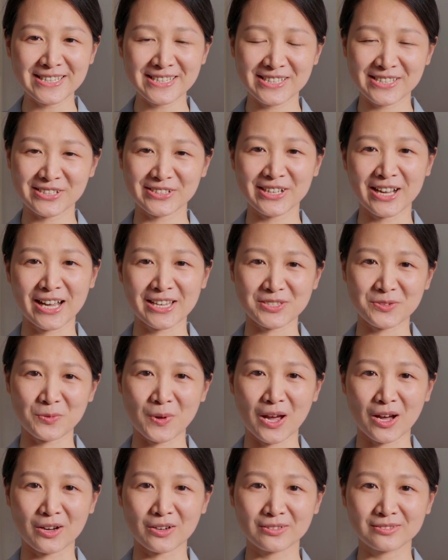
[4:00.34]
to God's will.
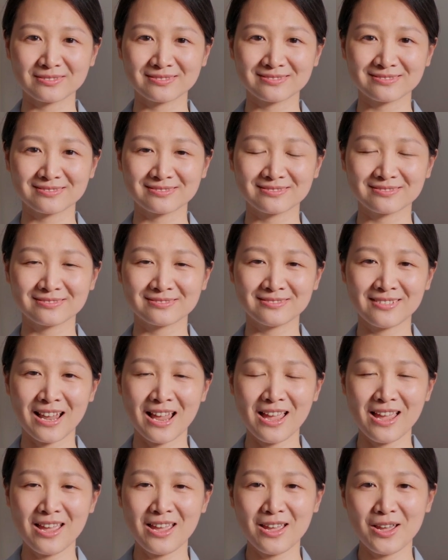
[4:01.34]

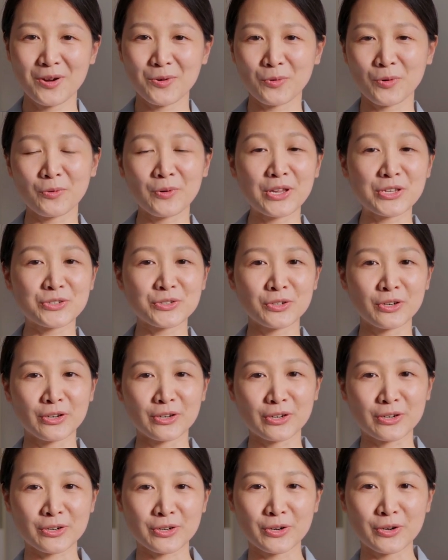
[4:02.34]
When we
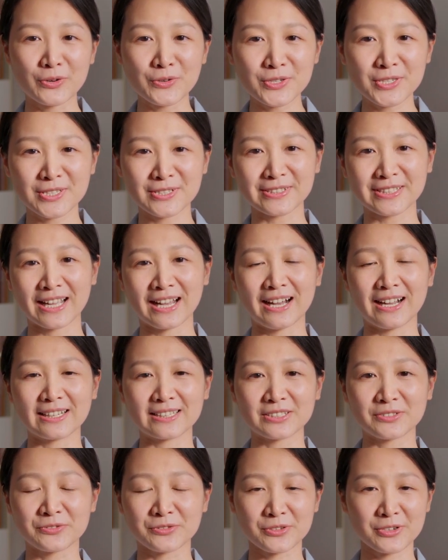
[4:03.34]
draw close to
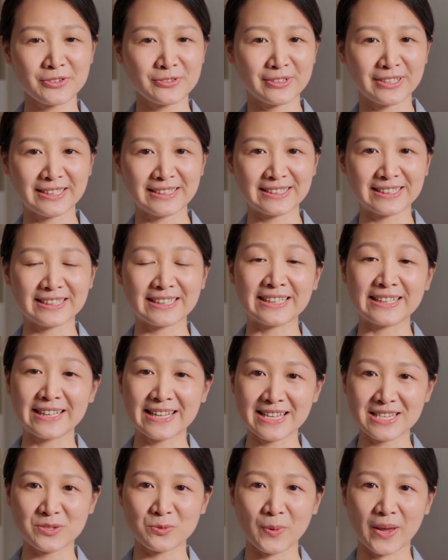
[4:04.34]
God frequently in
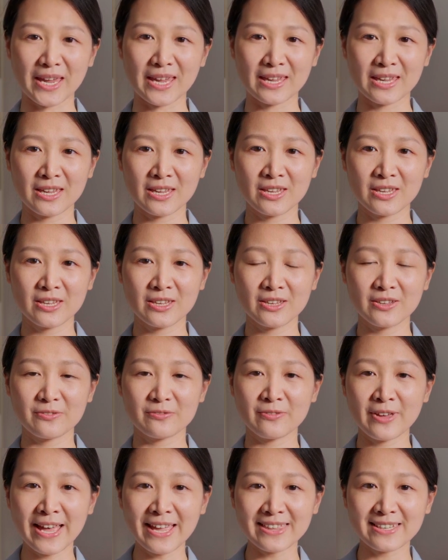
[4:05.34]
this way,
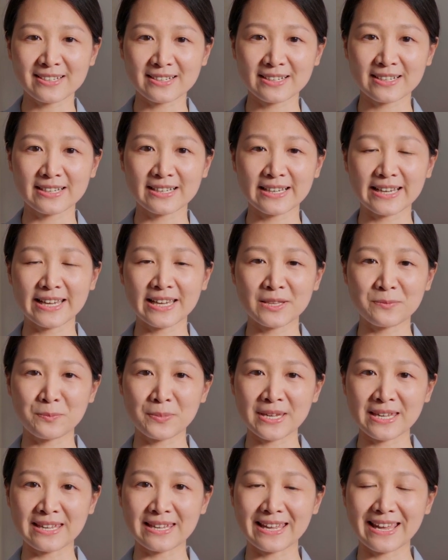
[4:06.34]
whether it
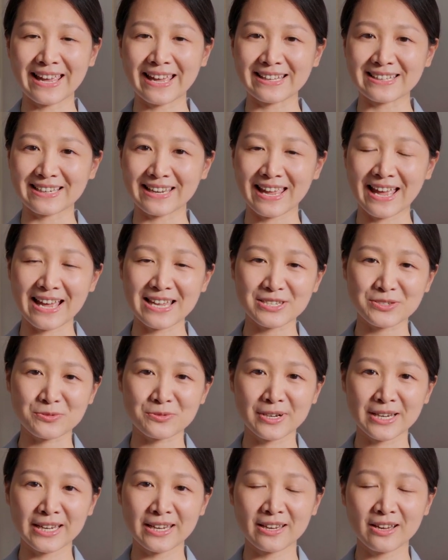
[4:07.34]
be at
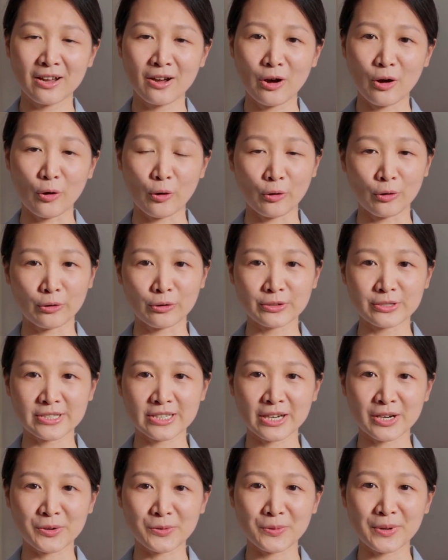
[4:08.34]
gathering or
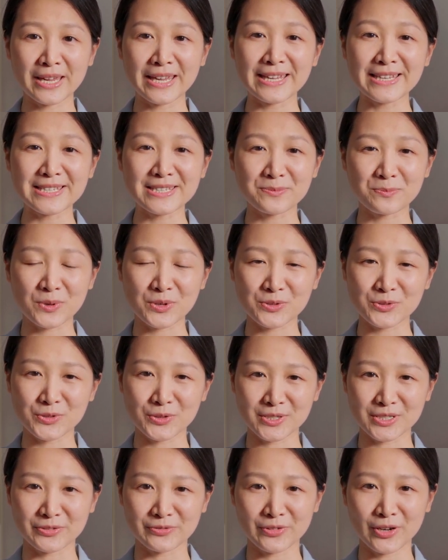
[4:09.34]
during
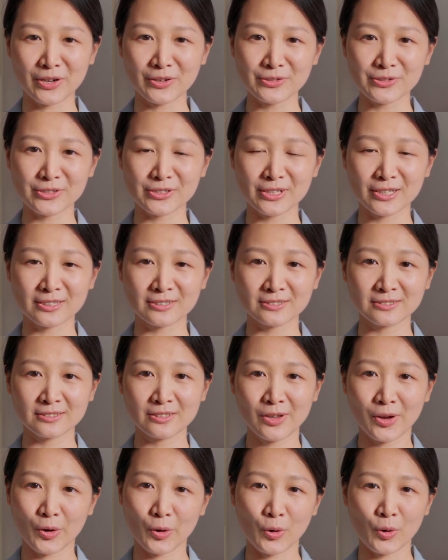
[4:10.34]
spiritual
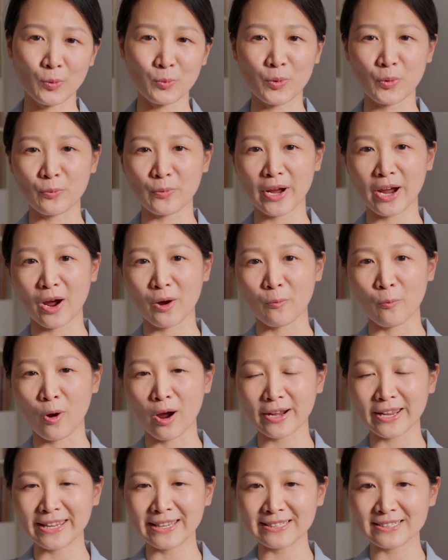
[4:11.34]
devotion, or when we are
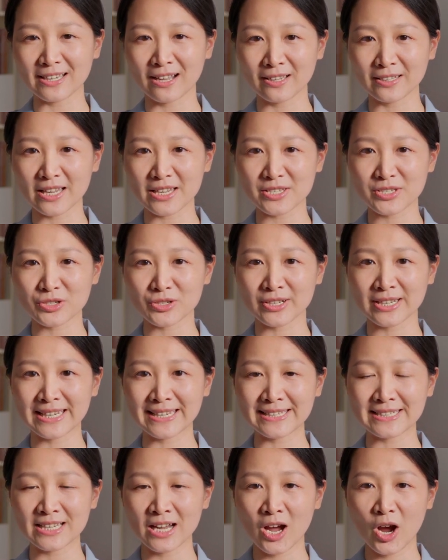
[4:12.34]
walking down the
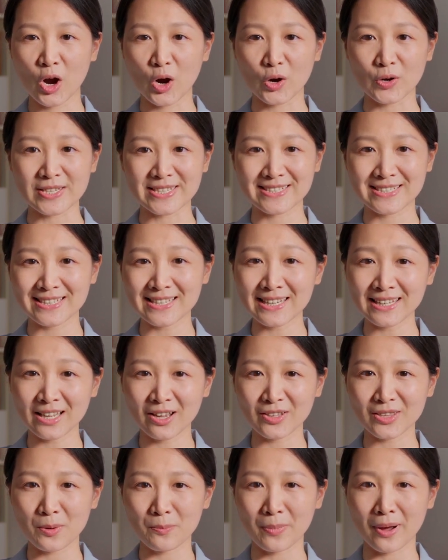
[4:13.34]
street or sitting
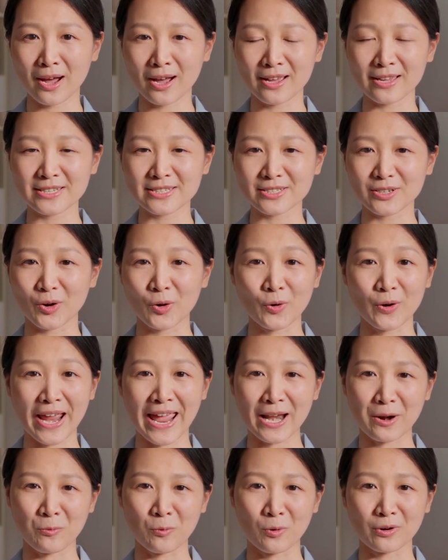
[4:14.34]
on the bus or
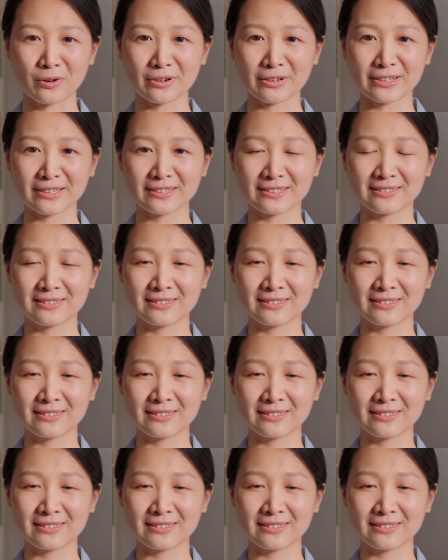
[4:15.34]
at work,